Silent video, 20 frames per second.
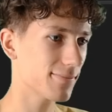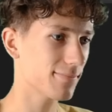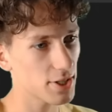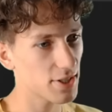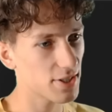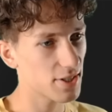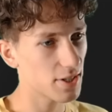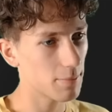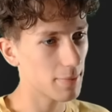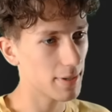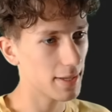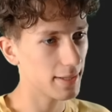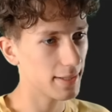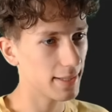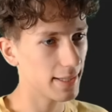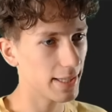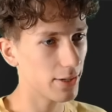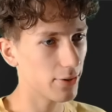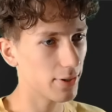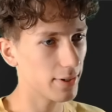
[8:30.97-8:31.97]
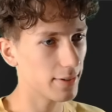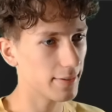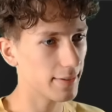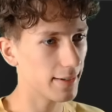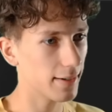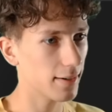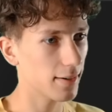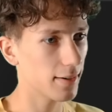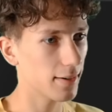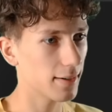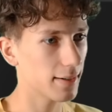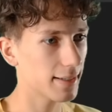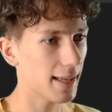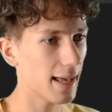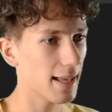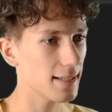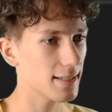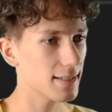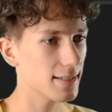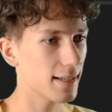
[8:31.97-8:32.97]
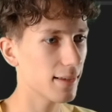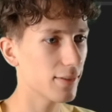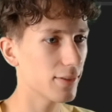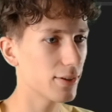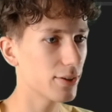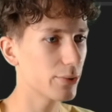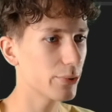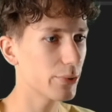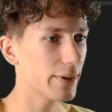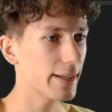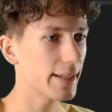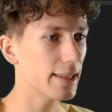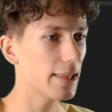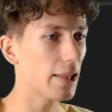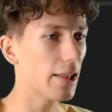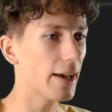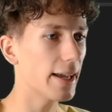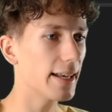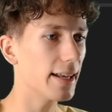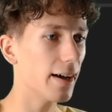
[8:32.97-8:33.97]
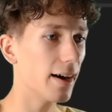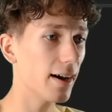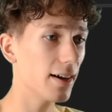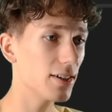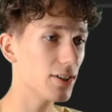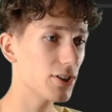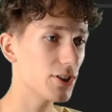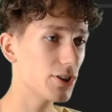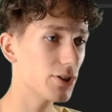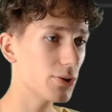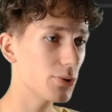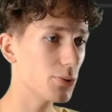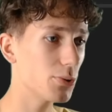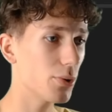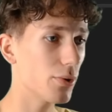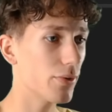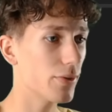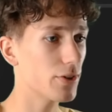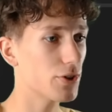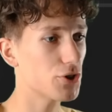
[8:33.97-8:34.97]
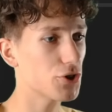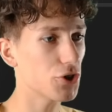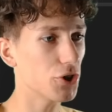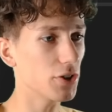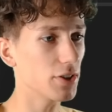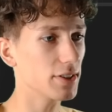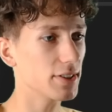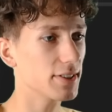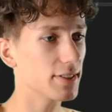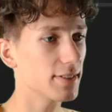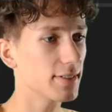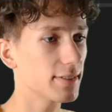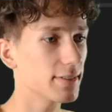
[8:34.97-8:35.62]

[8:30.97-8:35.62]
Just a bit here and there, casting the green light onto the shirt.